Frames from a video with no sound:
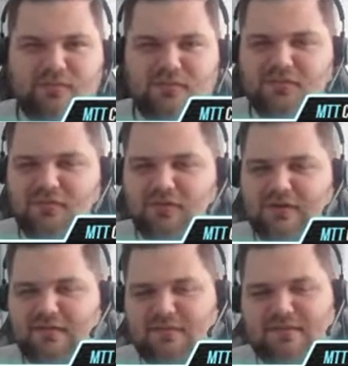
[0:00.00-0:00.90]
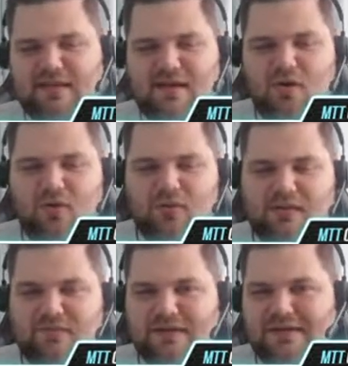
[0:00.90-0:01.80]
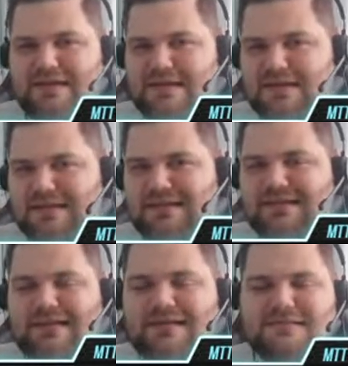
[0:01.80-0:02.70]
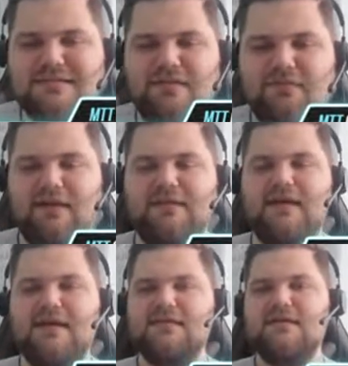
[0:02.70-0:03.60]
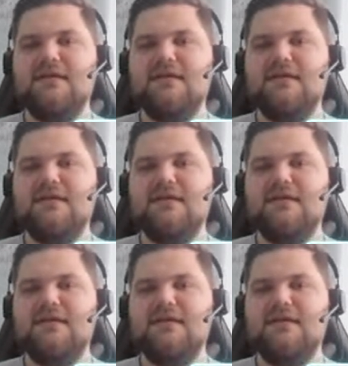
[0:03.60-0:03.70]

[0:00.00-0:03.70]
or is that all even legal and stuff like that?